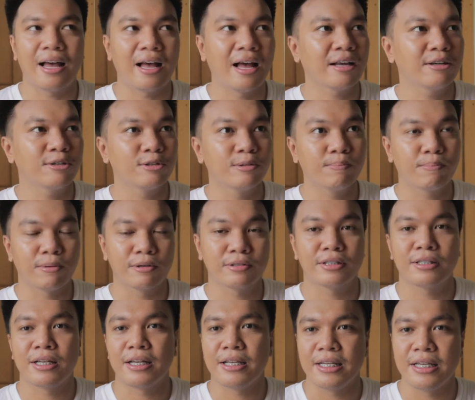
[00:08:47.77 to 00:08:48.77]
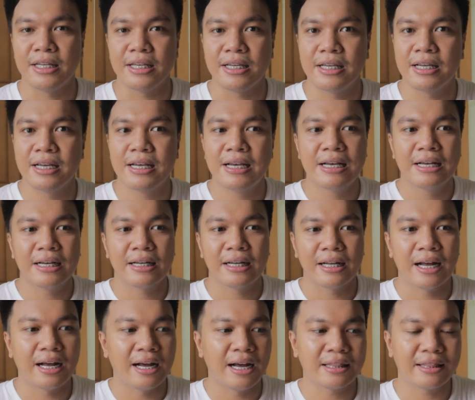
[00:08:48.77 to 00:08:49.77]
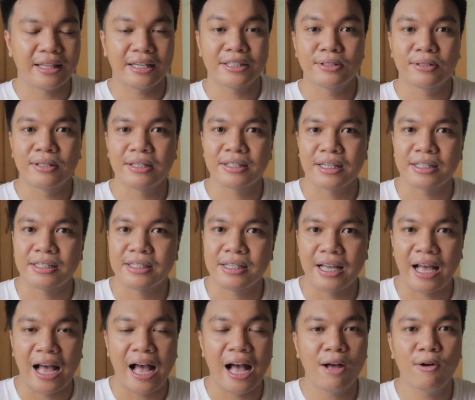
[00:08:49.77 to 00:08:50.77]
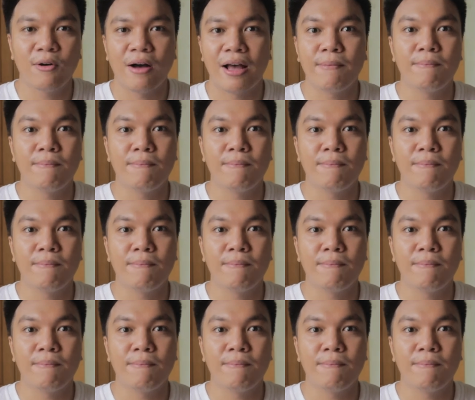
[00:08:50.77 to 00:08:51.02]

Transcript: I could personally attest to this kasi ako,